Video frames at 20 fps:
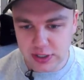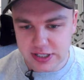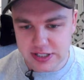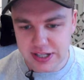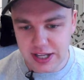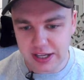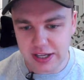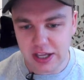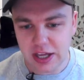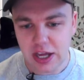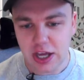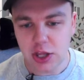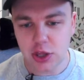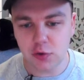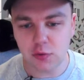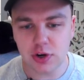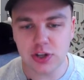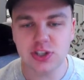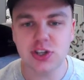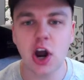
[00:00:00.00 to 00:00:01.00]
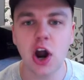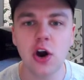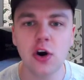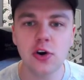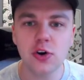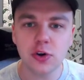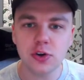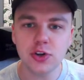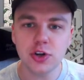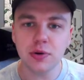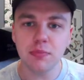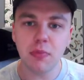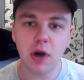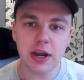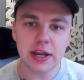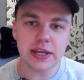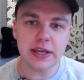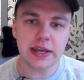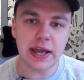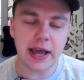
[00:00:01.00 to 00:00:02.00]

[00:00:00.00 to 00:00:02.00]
It's like the return on your money.